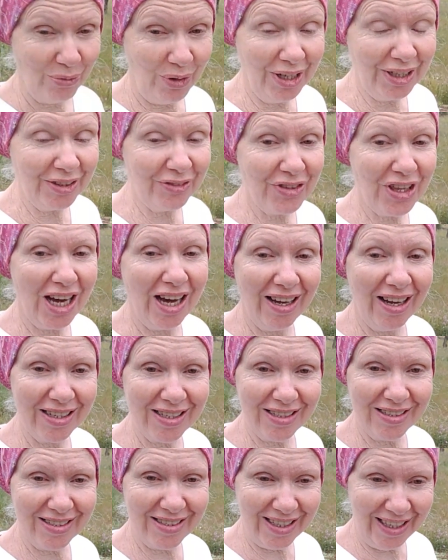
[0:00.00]
One of the
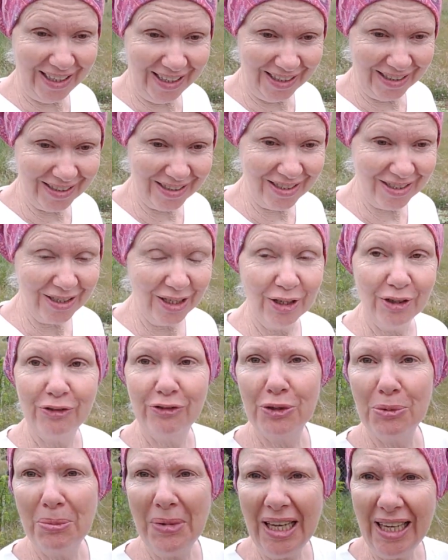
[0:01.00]
hardest things
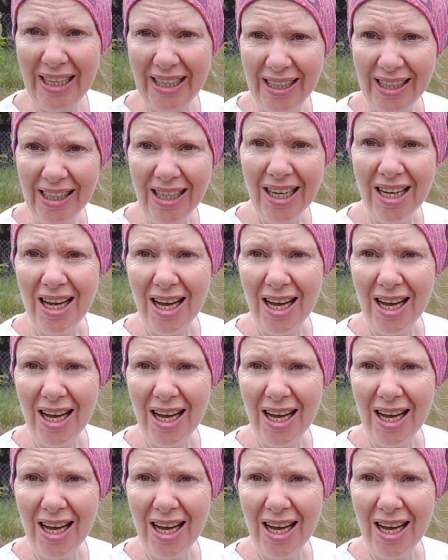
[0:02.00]
for me